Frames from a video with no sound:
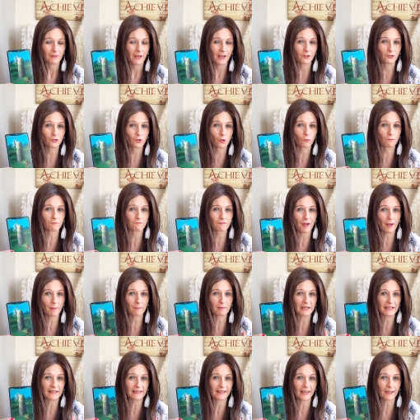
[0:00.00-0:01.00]
and your
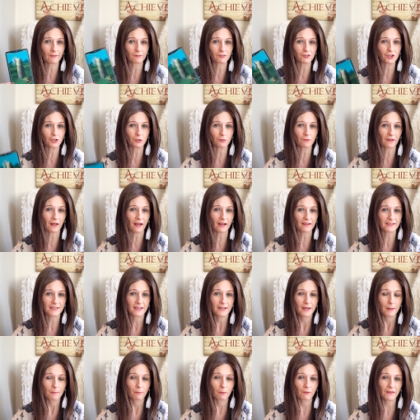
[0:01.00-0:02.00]
feminine gives you that.
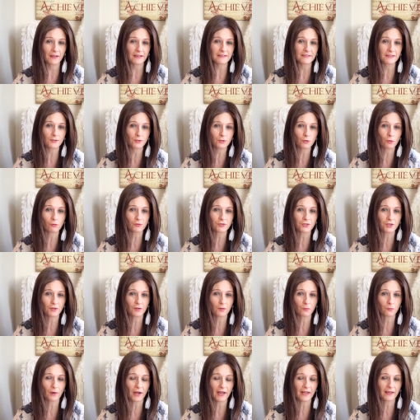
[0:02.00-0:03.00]
But this is also
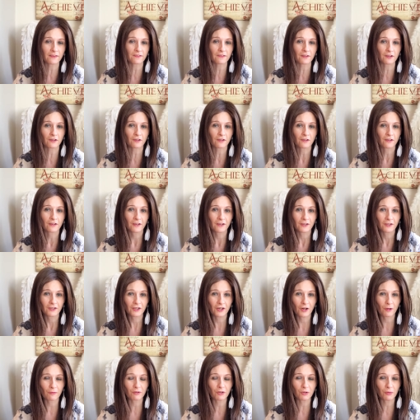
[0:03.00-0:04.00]
the way that, you
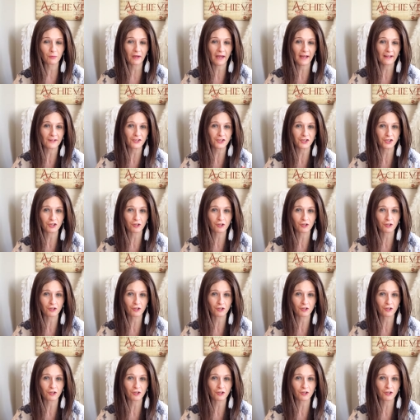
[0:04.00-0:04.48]
know, you get